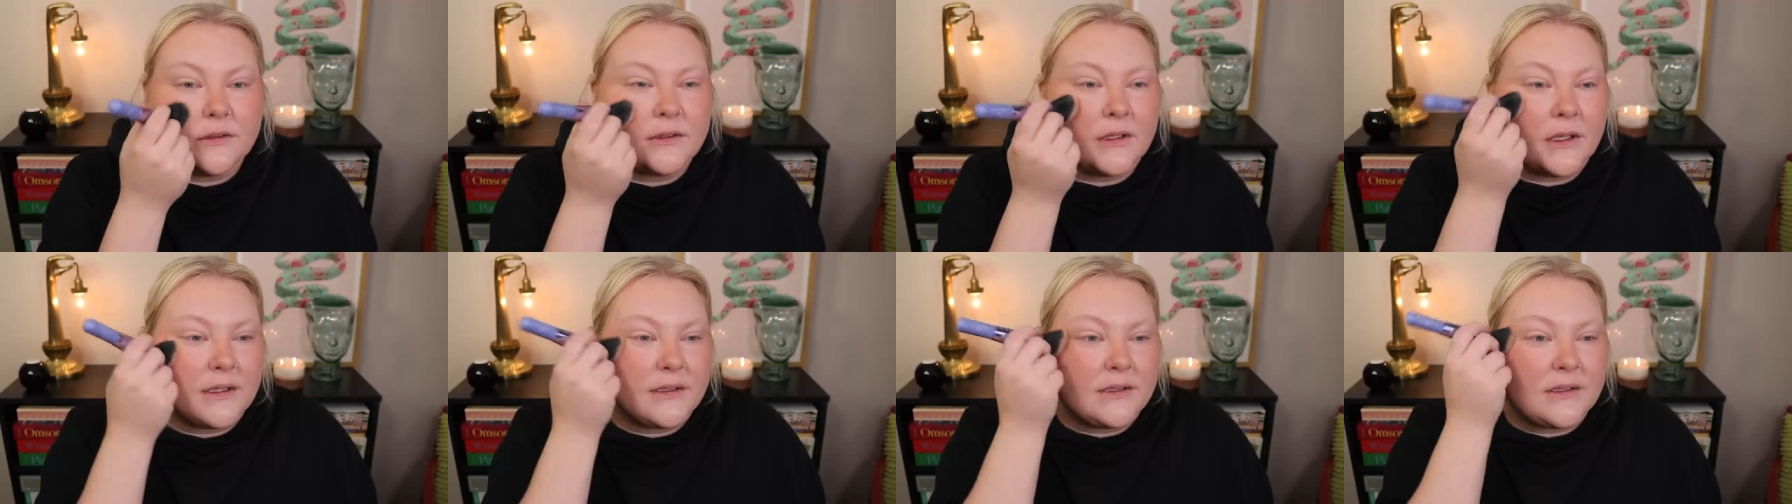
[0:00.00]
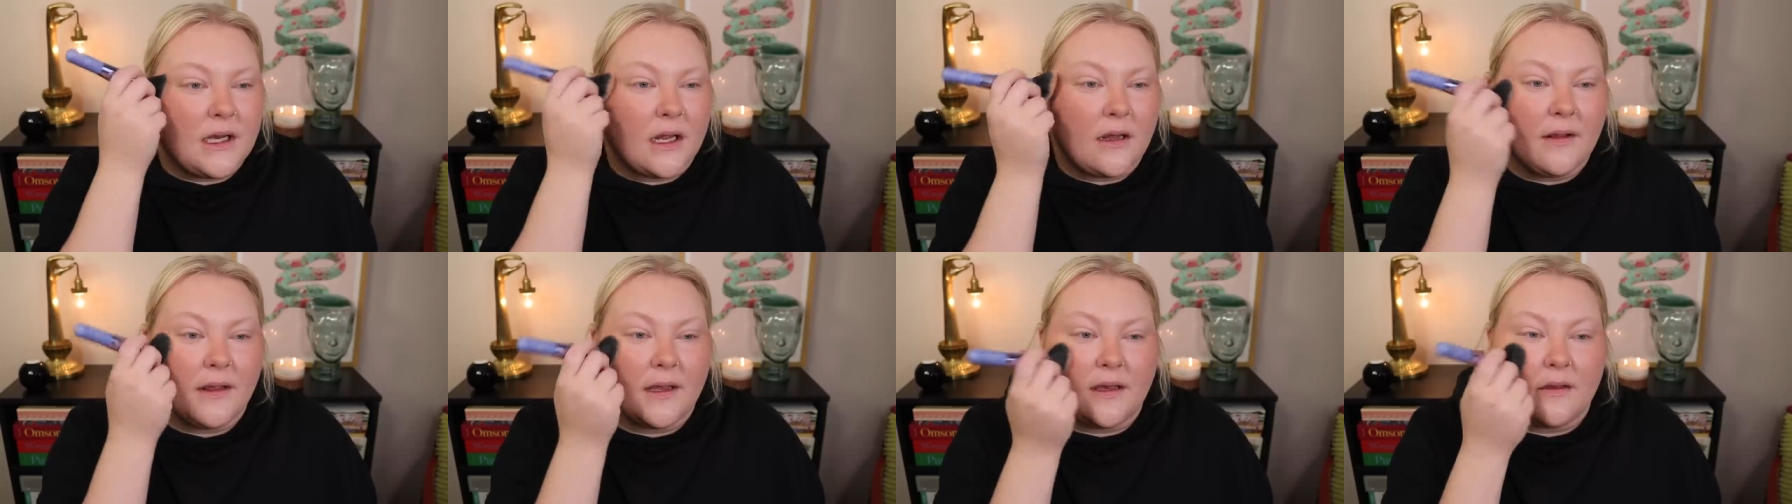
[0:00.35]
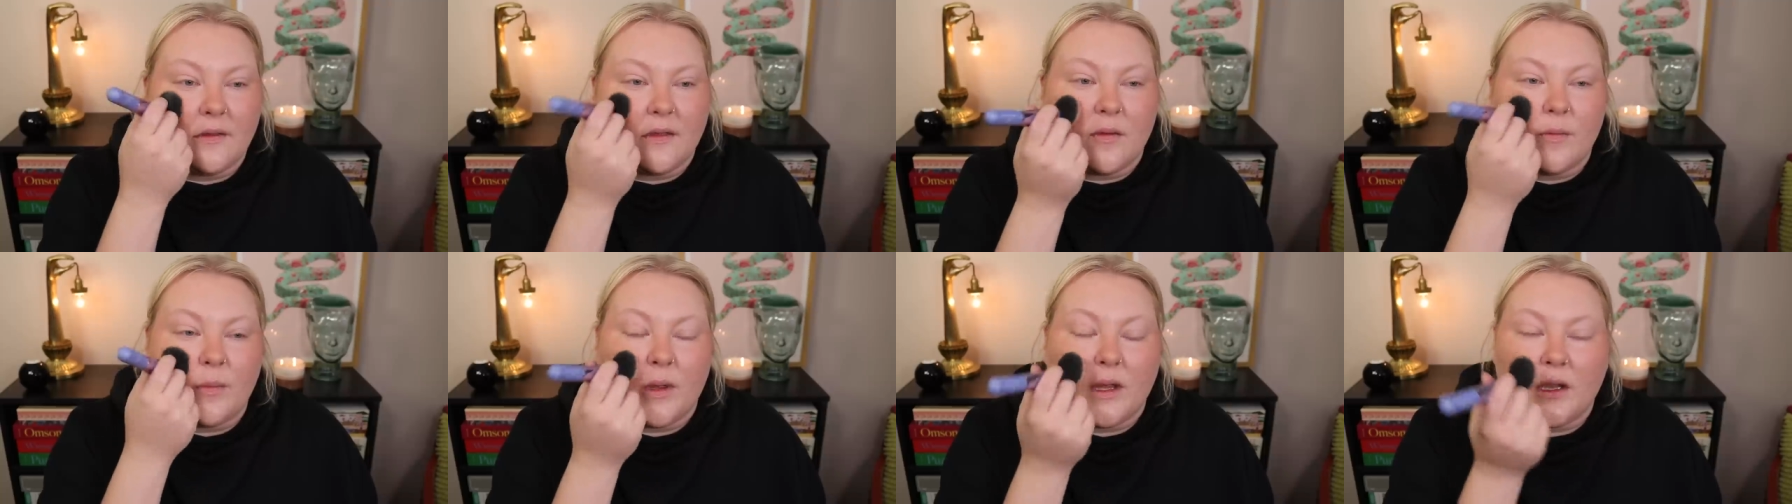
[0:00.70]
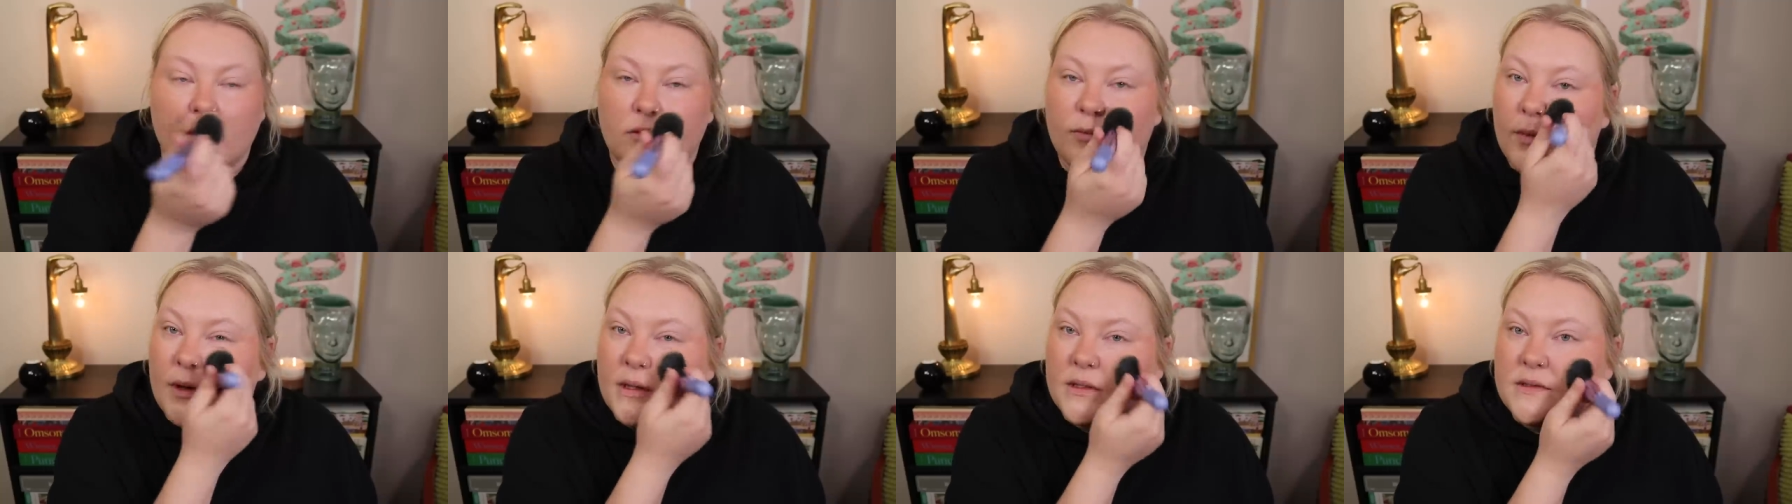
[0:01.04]
it's not like in the pit
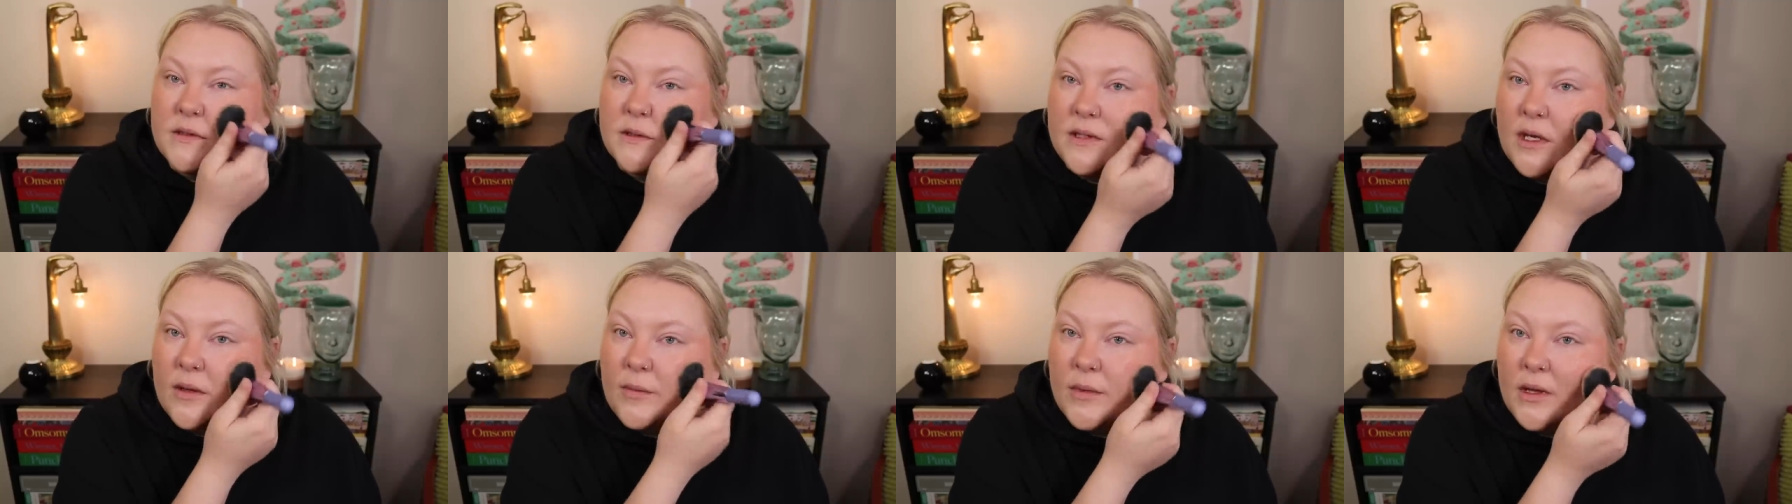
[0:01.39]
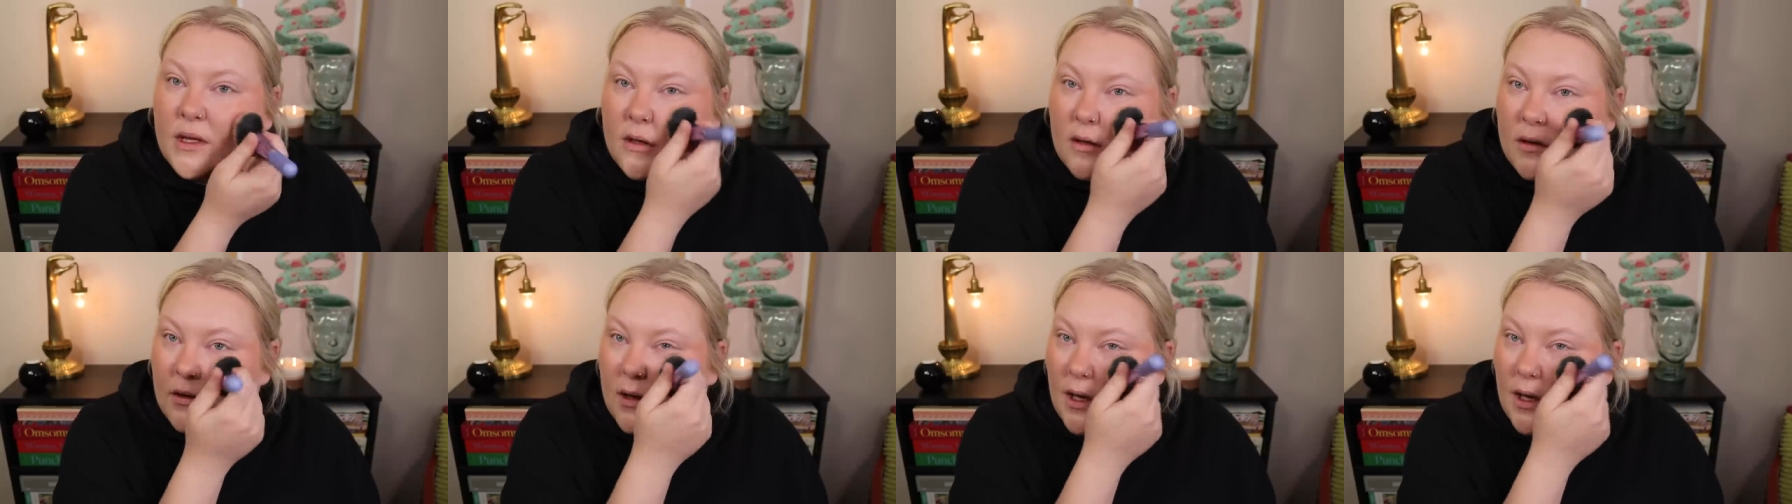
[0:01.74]
of my stomach.